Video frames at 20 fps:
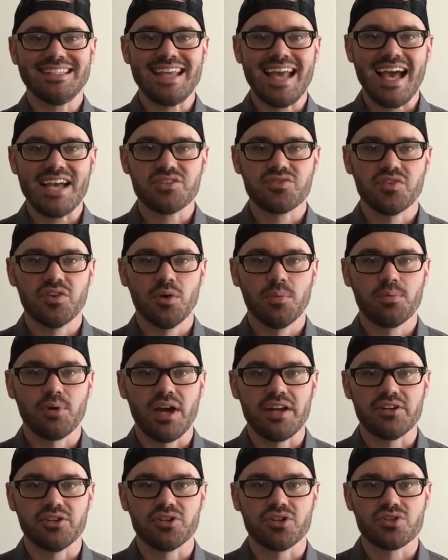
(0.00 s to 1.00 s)
Nashville
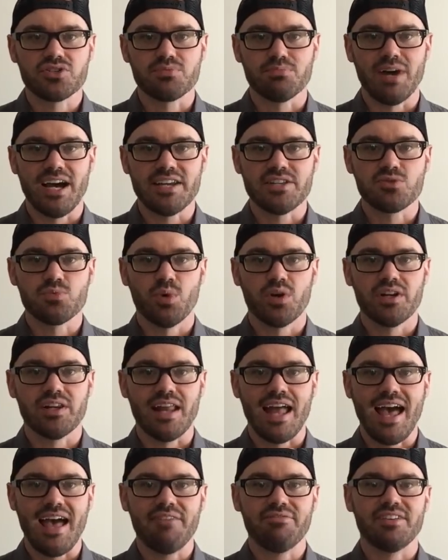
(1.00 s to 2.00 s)
Predators minus
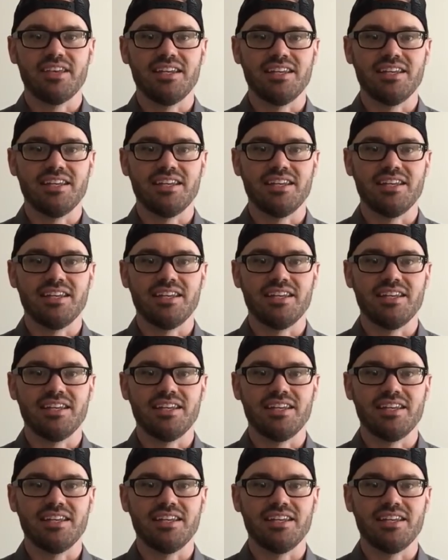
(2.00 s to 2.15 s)
1.5